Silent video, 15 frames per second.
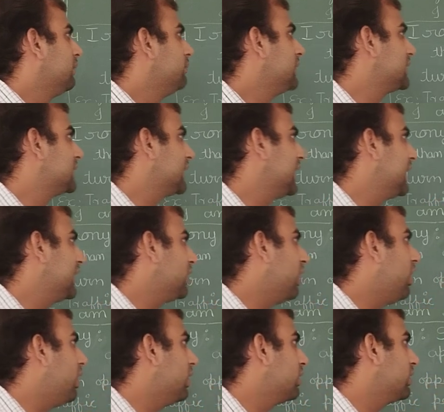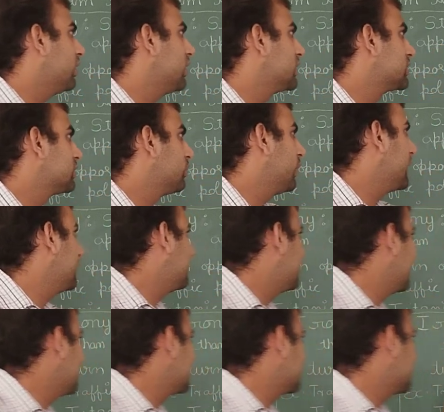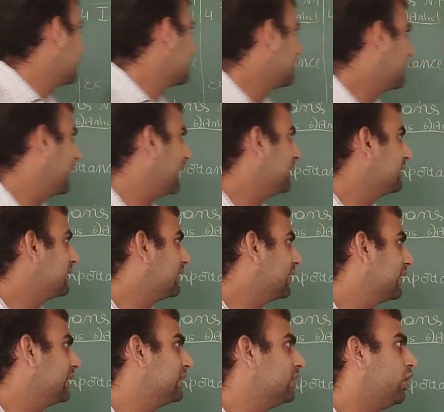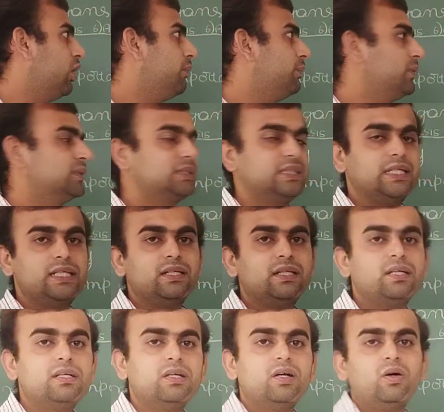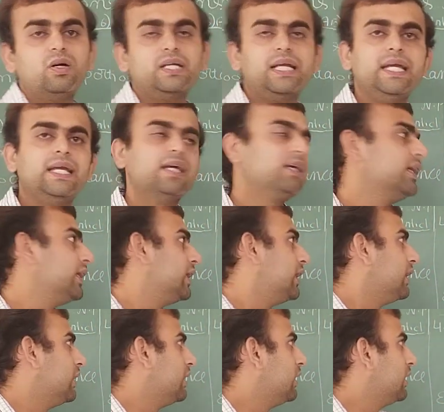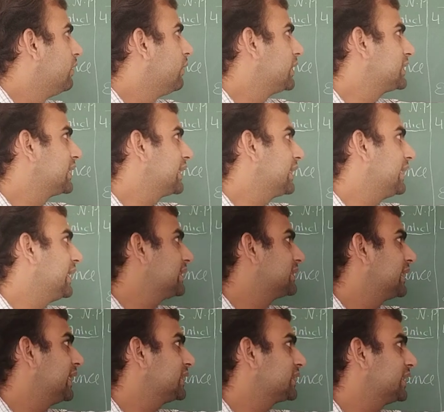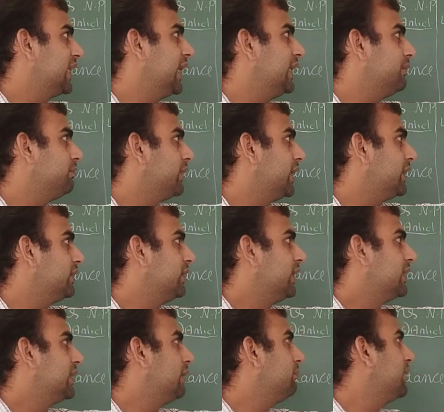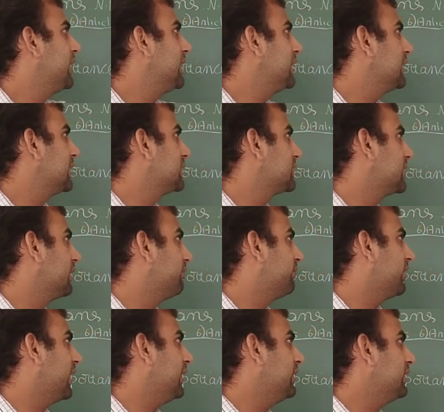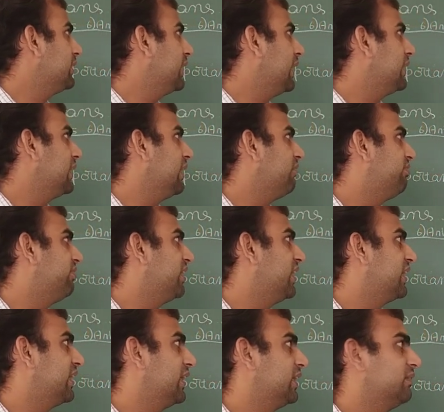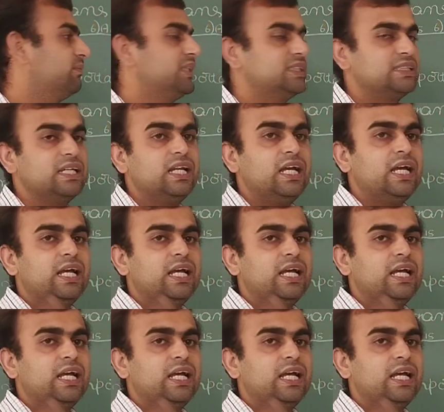Means it occurs when things take turn opposite. Okay, once again I say statement, the meaning is different than efferent. Means